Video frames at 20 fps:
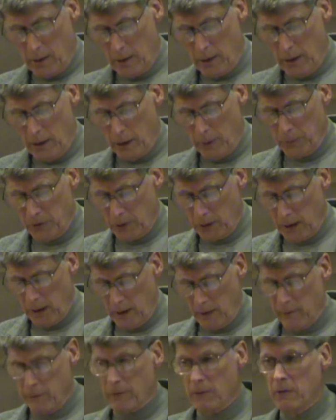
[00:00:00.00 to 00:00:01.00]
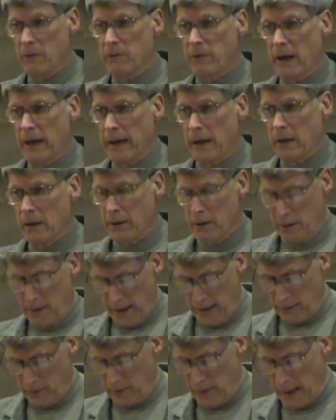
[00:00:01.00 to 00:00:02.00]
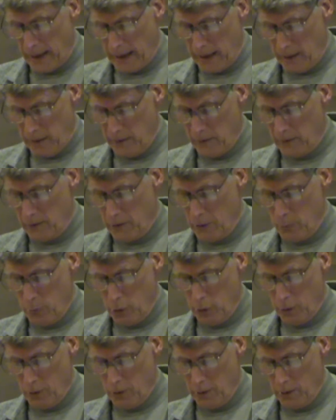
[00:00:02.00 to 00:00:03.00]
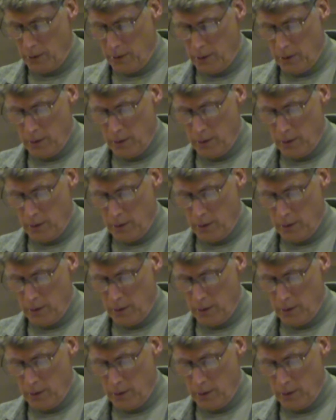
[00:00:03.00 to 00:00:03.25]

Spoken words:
that helps account for the violent anxieties of the movement.